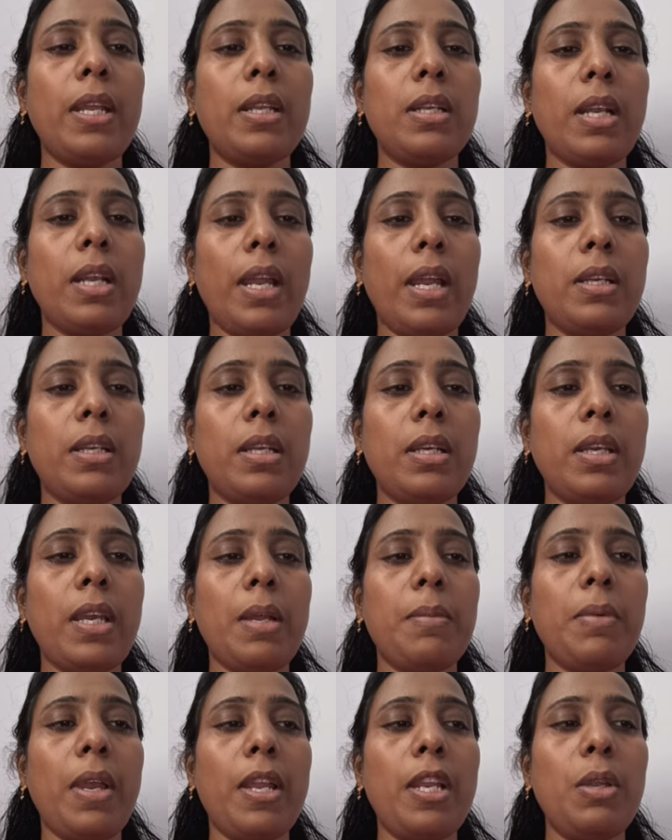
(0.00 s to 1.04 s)
directive can
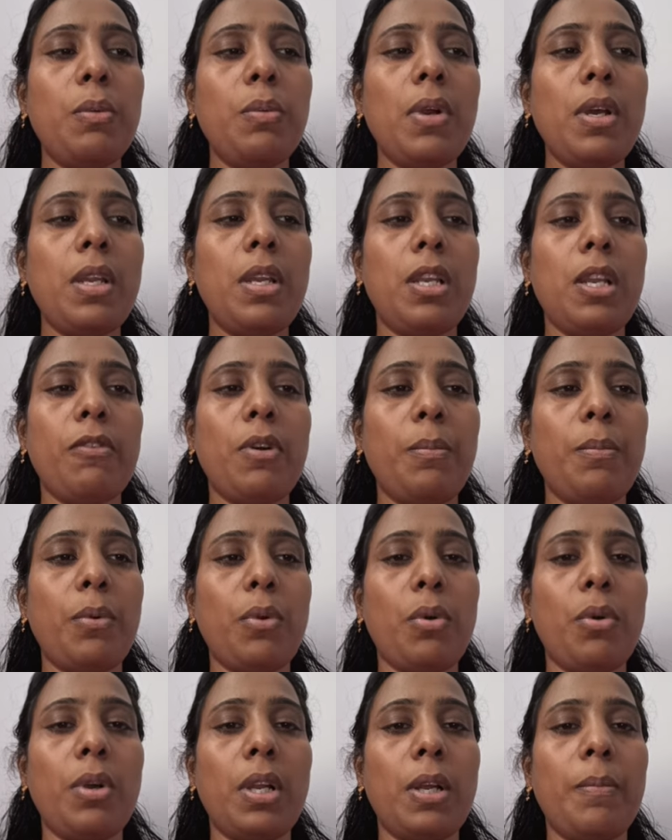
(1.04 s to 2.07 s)
be anywhere in our
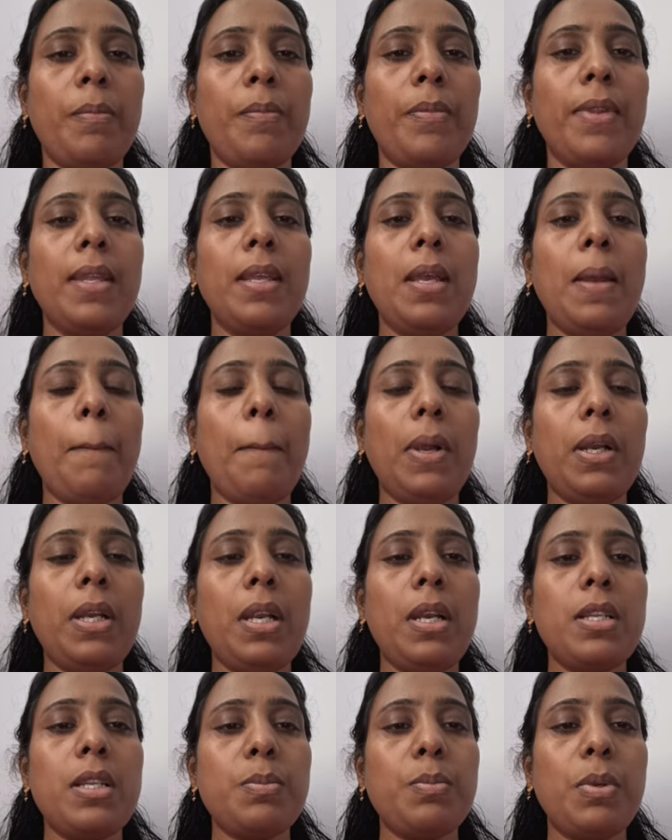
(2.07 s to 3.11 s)
program, but
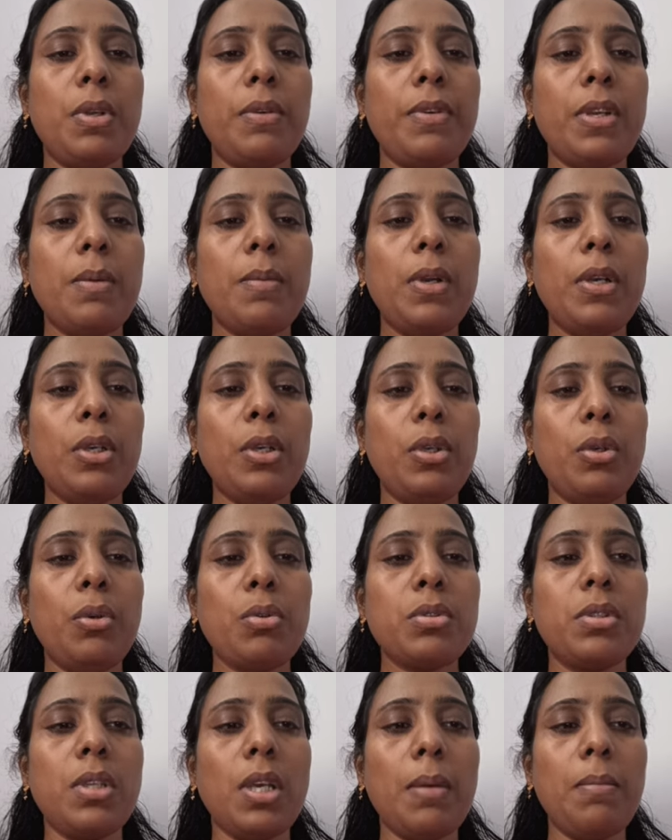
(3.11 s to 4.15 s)
it is preferable to
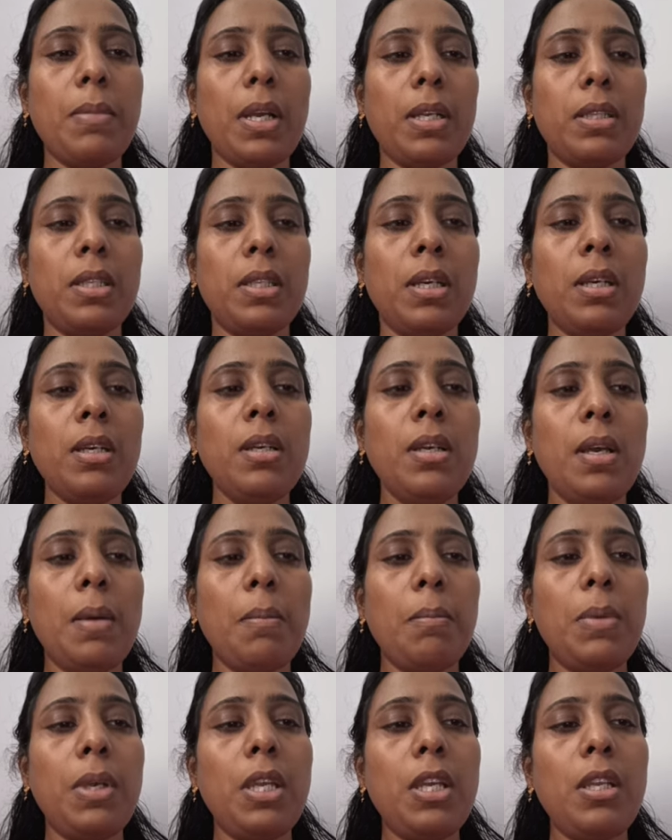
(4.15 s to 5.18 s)
use them at the
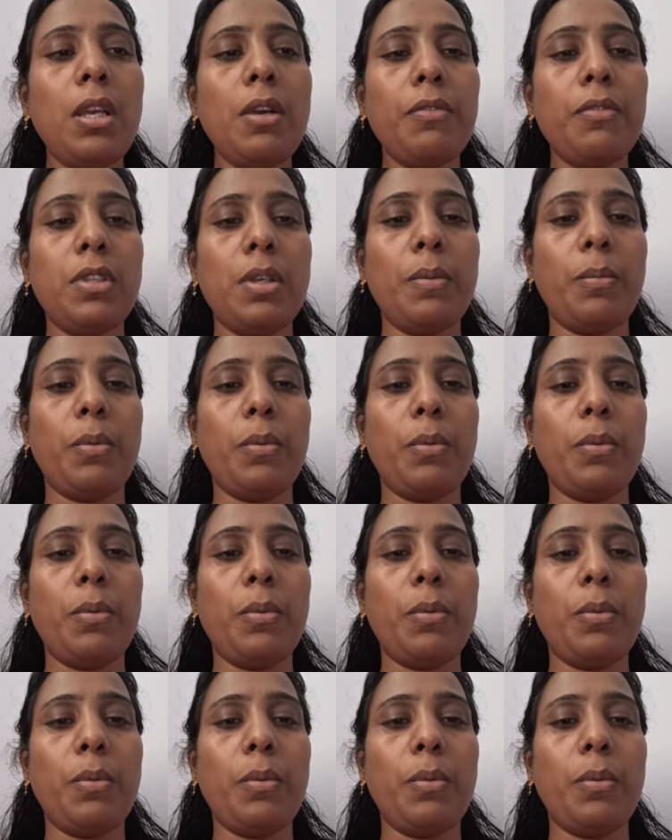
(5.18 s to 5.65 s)
beginning of the